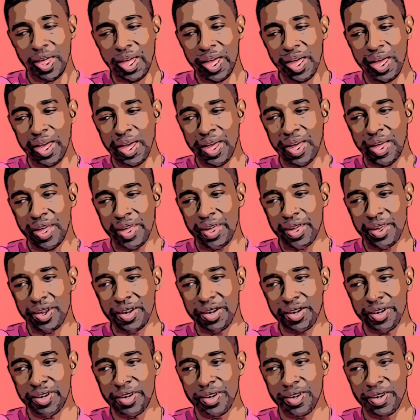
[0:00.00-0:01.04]

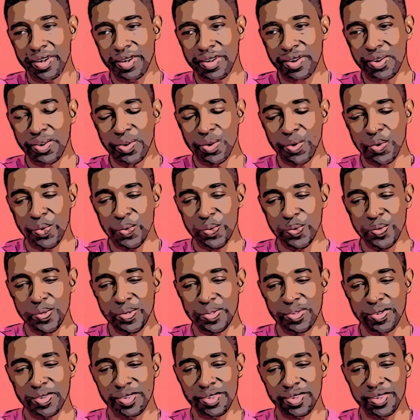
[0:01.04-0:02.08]
and you know
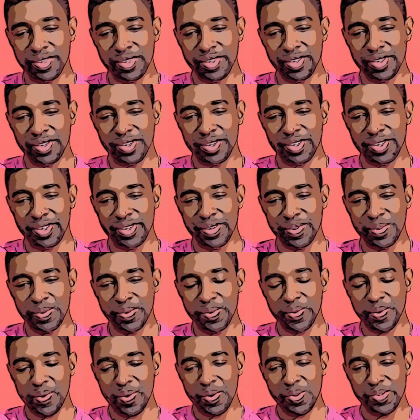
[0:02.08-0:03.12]

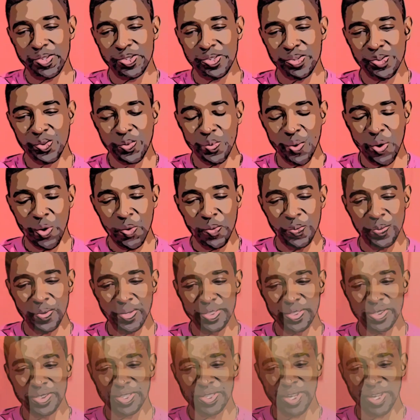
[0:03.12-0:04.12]
Snoop opens,